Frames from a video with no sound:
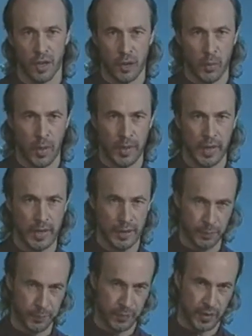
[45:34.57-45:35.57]
where they
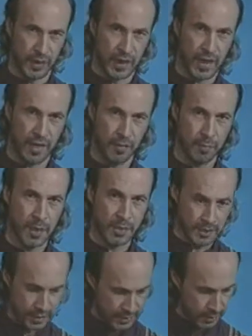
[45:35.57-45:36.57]
have
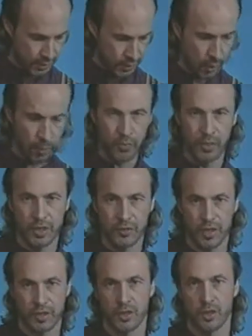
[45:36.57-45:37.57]
basically the top 3
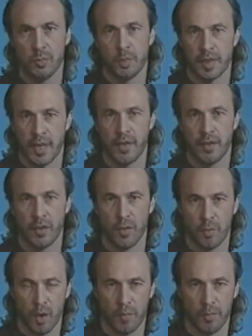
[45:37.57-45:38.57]
strings are duplicated on the
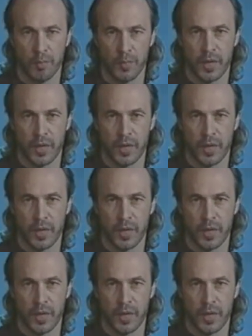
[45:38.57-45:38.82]
bottom.